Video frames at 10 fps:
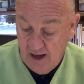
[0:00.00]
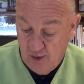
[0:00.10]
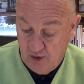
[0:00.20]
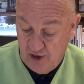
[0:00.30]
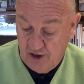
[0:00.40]

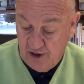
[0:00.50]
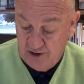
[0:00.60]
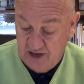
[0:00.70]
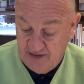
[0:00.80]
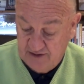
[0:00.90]
where
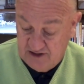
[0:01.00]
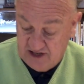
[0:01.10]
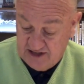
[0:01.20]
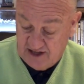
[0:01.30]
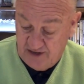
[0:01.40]
David
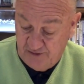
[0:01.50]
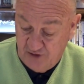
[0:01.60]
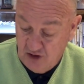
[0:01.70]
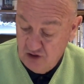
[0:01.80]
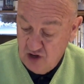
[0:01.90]
says, I
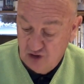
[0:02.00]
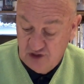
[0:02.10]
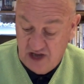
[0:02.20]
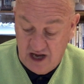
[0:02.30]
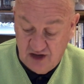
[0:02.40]
fear no
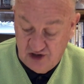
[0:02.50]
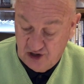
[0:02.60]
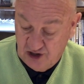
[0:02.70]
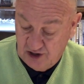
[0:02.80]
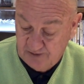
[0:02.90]

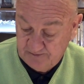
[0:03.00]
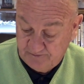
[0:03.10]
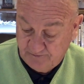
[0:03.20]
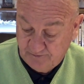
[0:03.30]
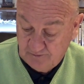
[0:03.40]
danger
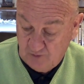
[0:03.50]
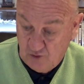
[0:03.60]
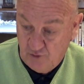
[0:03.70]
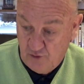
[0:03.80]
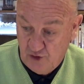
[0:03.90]

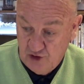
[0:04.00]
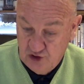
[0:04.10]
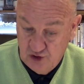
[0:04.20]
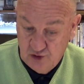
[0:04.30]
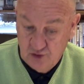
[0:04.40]
for
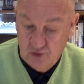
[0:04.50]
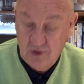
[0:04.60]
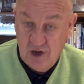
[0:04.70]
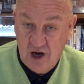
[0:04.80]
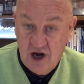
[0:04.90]
you
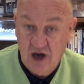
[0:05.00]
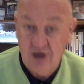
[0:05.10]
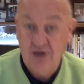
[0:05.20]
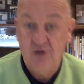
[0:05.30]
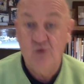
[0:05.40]

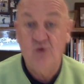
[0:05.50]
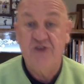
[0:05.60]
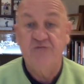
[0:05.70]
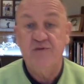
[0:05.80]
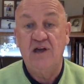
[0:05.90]
are
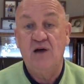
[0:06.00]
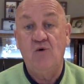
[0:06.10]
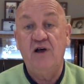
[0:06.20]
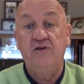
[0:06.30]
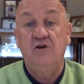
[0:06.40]
with me. I
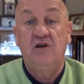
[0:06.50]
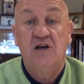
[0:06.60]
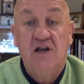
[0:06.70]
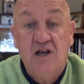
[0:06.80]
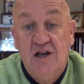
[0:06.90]
want you
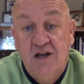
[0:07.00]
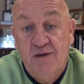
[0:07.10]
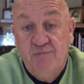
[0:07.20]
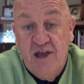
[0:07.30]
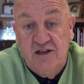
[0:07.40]
to
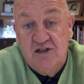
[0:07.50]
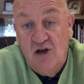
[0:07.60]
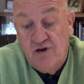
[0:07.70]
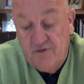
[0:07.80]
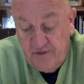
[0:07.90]
make
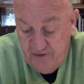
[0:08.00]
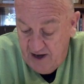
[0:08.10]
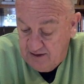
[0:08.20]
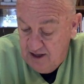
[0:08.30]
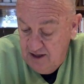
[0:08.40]
note of the
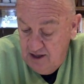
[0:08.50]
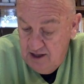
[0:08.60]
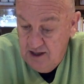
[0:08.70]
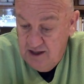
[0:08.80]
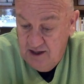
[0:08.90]
fact that
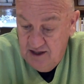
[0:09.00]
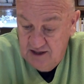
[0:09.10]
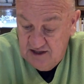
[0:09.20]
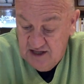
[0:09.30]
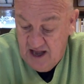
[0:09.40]
he
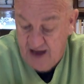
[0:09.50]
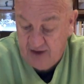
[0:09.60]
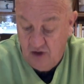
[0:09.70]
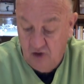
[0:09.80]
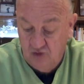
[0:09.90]
is not
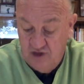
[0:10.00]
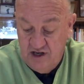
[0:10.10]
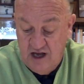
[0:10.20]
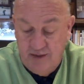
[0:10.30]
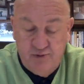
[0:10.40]

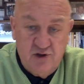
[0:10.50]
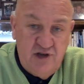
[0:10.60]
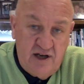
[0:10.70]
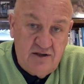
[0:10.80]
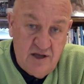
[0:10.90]
only a
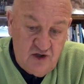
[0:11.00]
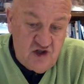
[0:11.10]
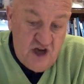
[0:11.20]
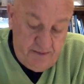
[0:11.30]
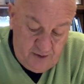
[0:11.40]
protecting
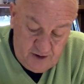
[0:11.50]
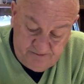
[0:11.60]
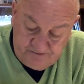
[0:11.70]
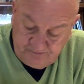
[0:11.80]
shepherd,